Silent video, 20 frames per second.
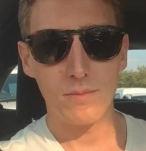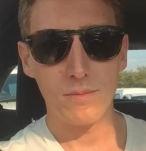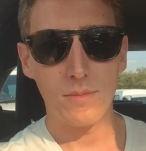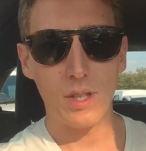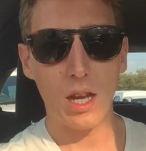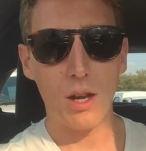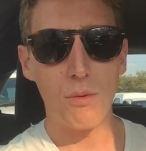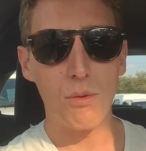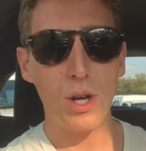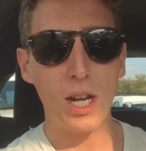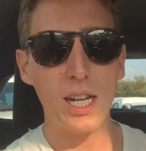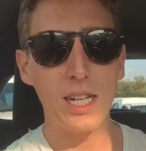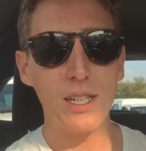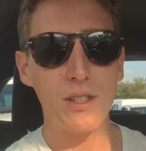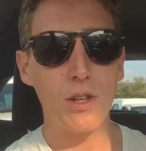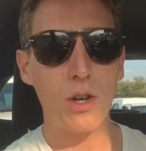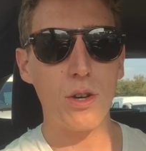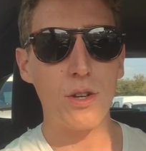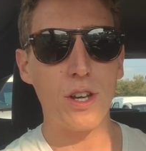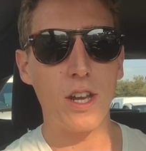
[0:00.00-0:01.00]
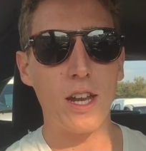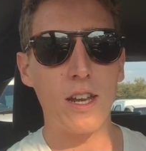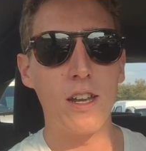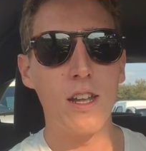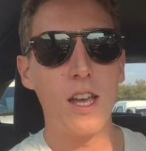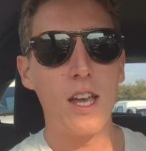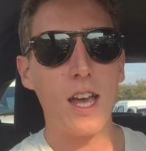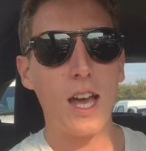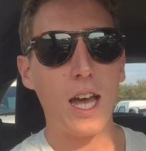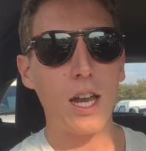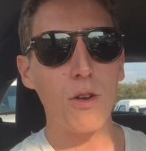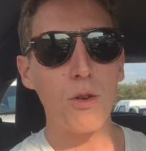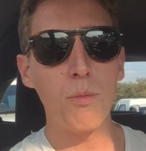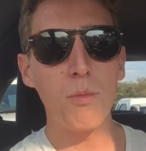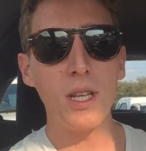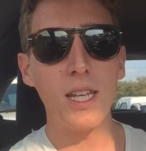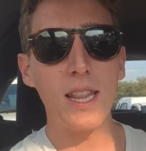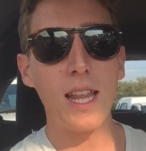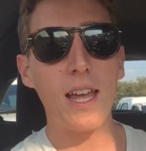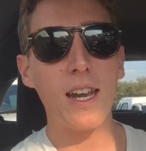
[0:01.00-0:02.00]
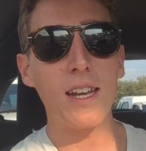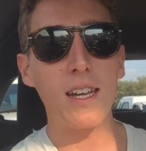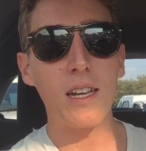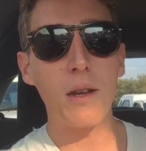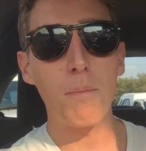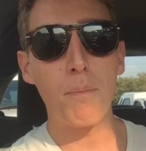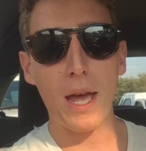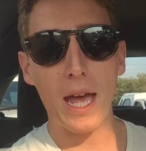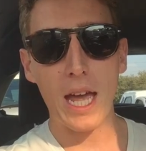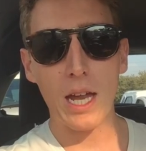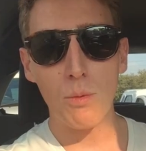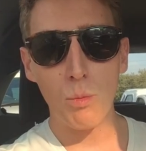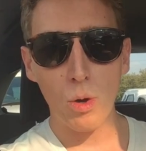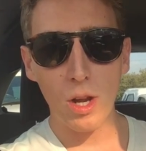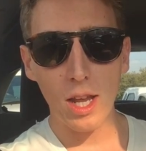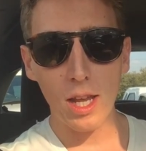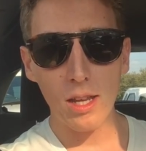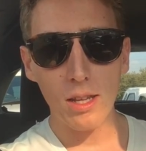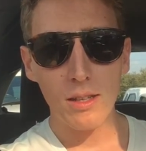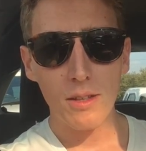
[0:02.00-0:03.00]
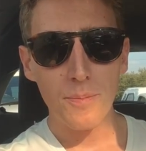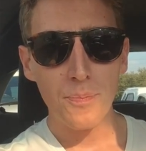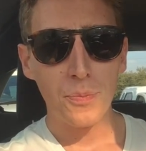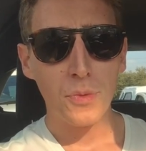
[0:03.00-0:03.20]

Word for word: They really don't. And I don't mean that in a bad way.